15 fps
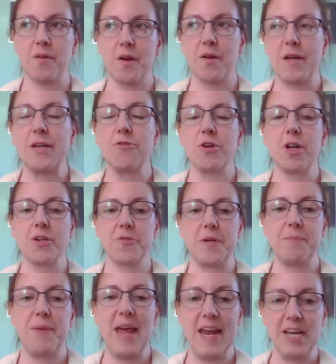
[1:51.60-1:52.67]
introductory
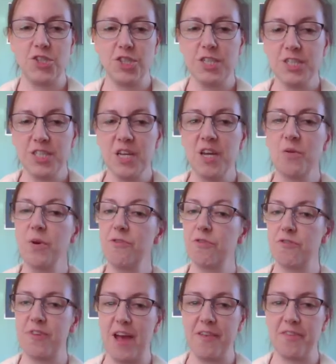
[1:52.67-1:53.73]
pages. We've
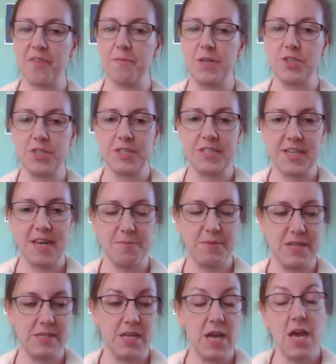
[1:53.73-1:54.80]
revised the mission
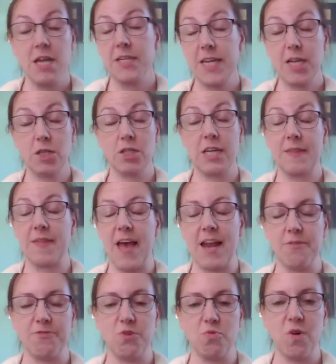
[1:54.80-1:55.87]
statement. Take a look at that
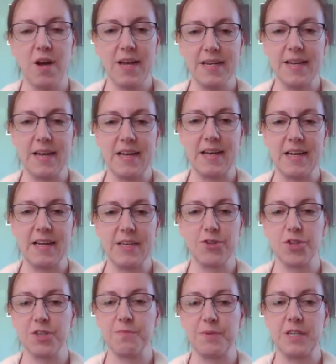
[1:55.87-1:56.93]
if you want. It
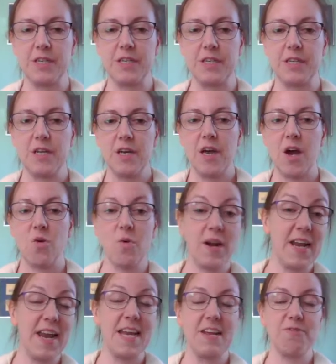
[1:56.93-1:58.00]
shouldn't be a
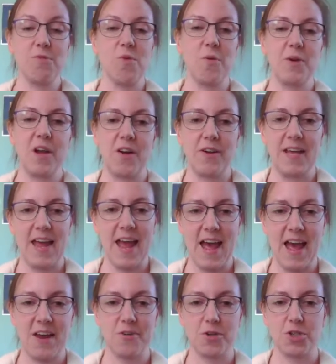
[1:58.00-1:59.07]
180 from what we already
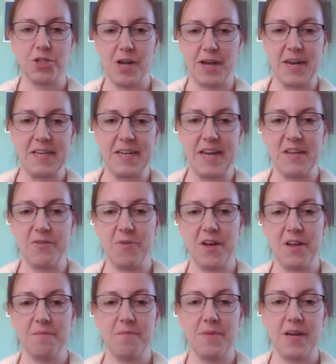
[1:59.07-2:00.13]
had or shocking to
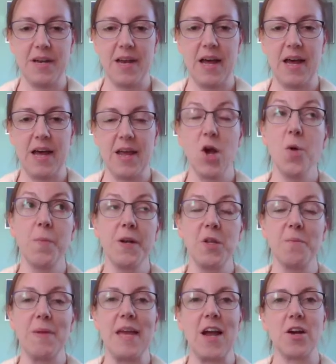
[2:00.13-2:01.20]
anyone, but I hope it'll
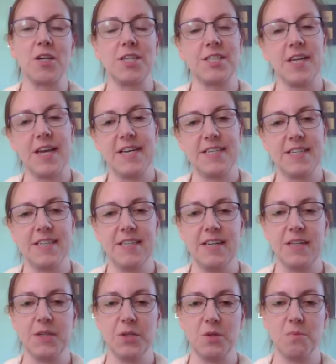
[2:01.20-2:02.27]
make our site
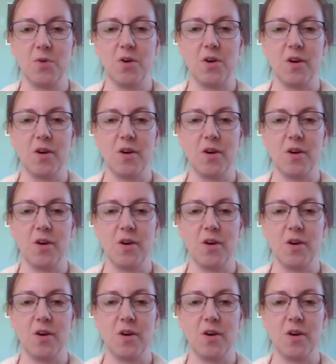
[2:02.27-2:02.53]
a little more